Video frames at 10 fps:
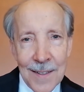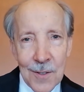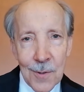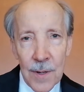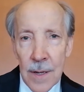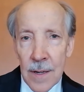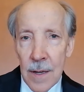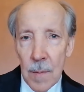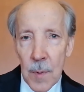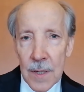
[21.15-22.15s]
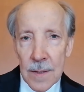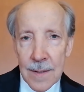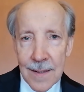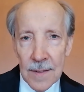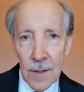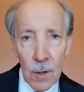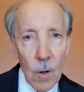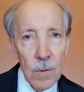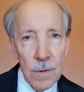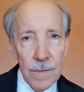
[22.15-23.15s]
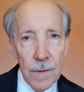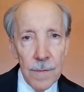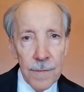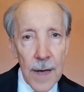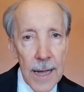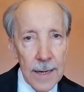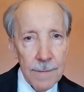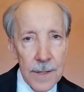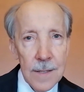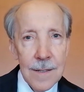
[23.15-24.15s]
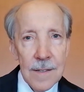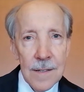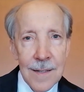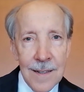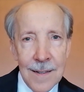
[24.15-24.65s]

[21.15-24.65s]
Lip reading: to inhibit the growth of lymphatic vessels,